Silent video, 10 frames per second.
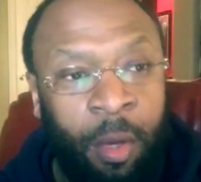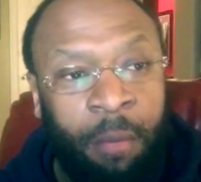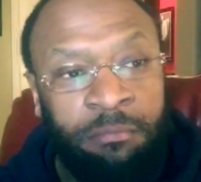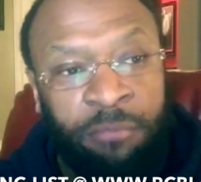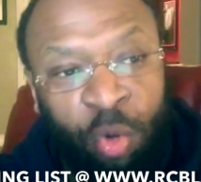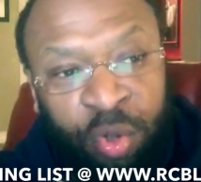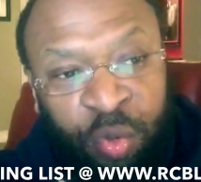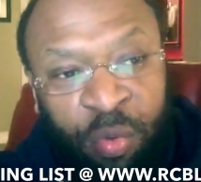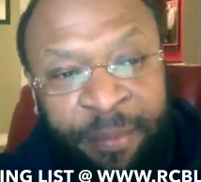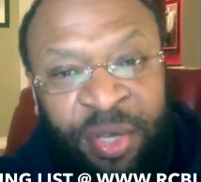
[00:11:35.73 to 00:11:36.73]
Most
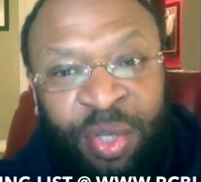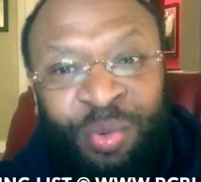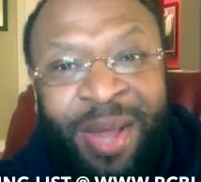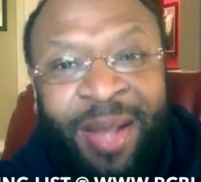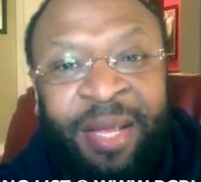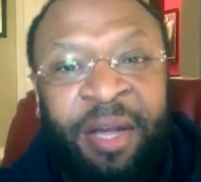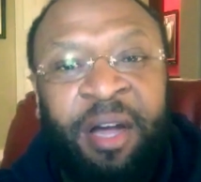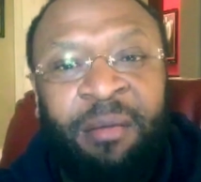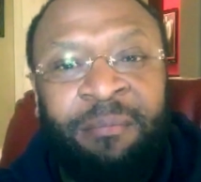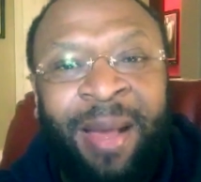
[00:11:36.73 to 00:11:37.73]
women do not
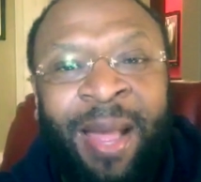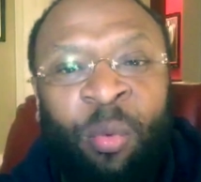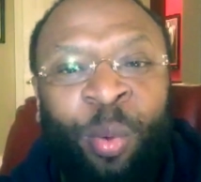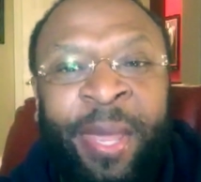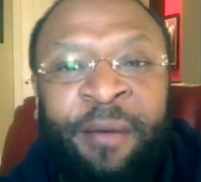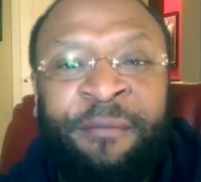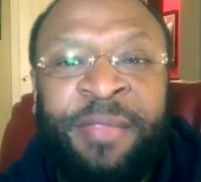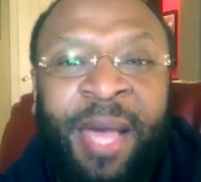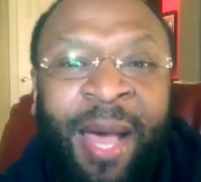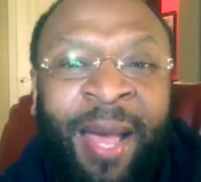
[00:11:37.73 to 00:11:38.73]
come by way of
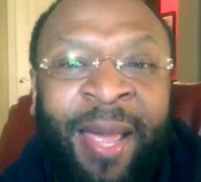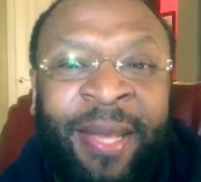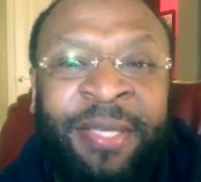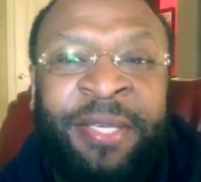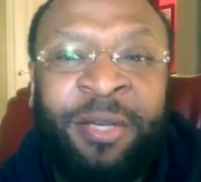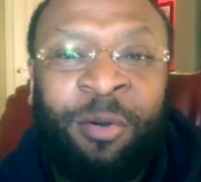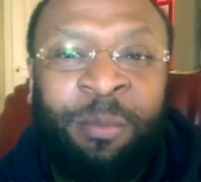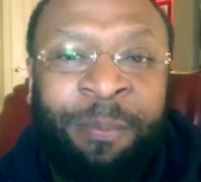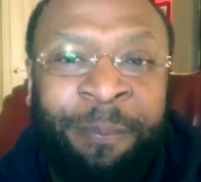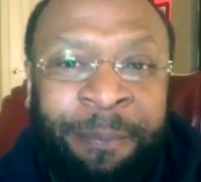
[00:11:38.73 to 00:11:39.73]
the ideal
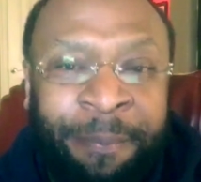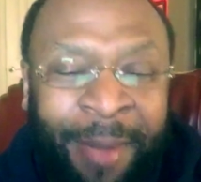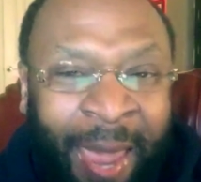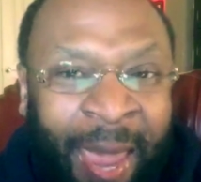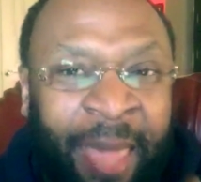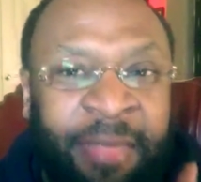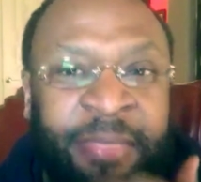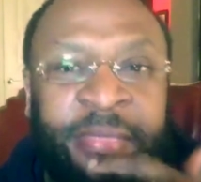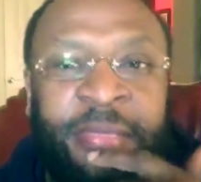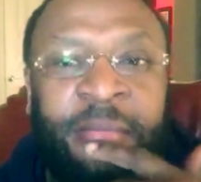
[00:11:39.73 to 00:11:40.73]

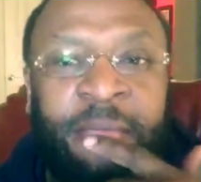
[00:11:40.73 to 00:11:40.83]
path.